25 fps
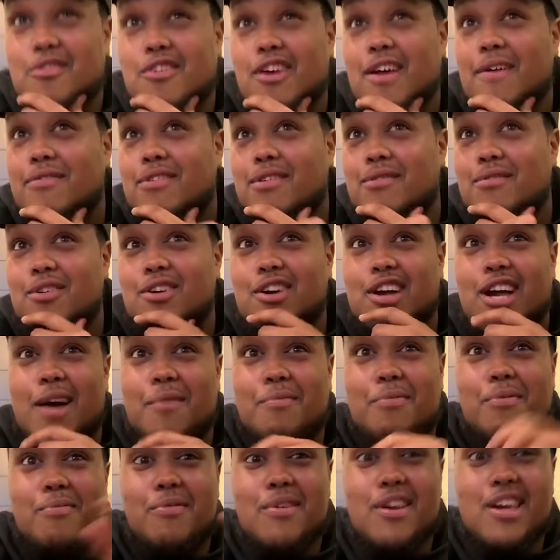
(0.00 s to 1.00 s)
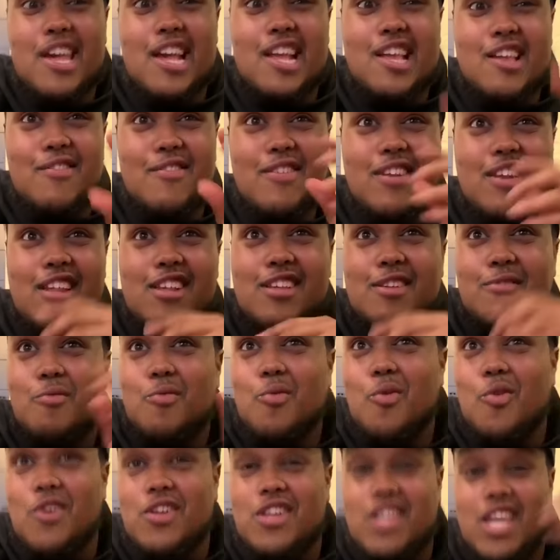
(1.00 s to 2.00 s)
grab some little cup and put ketchup in it, some
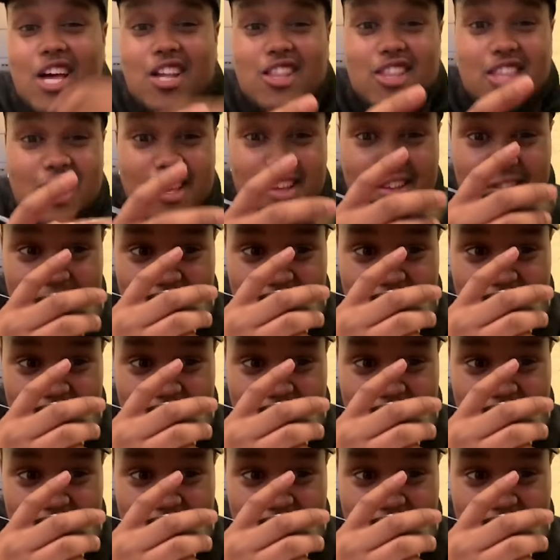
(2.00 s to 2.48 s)
water down to.